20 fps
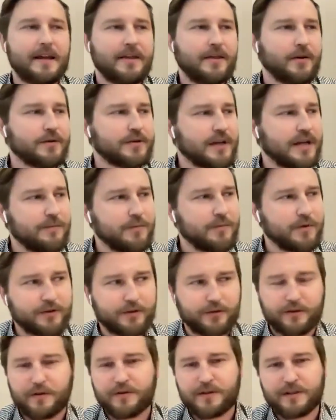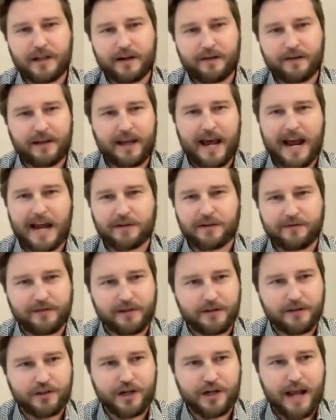Those come with their own set of cash
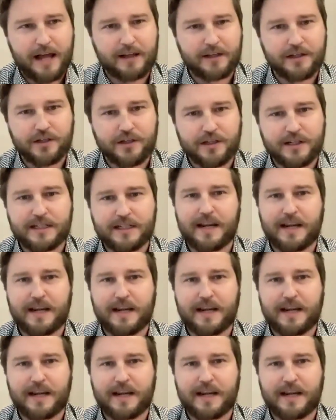flow challenges